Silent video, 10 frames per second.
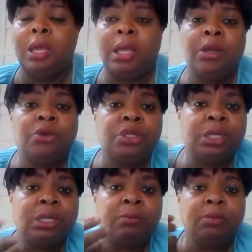
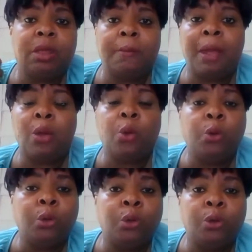energy, in my
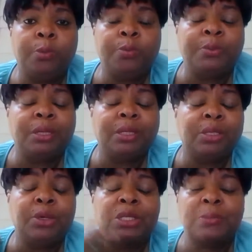hula hoop,
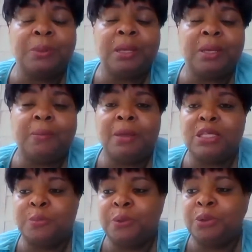so to speak, my
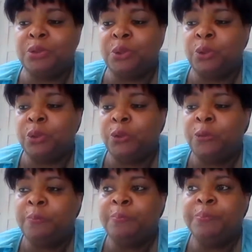spiritual hula
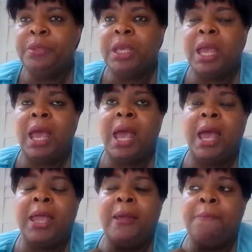hoop.
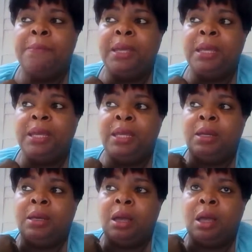I am
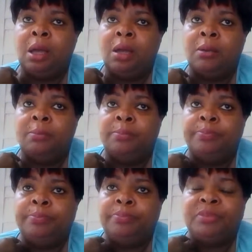being
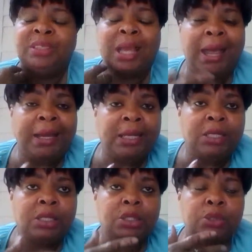
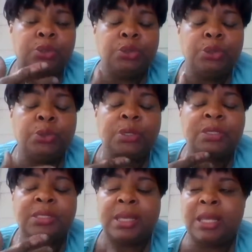guided to do
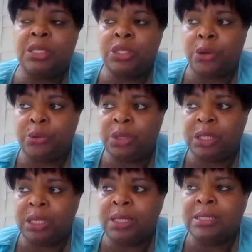and say certain
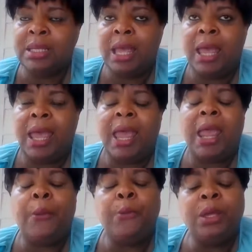things.
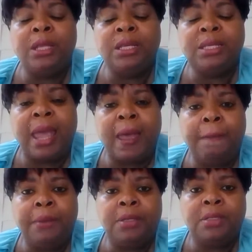And when this
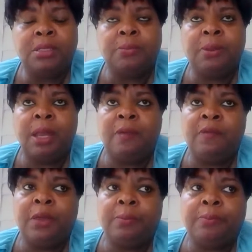happens,
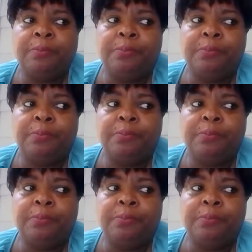beloved,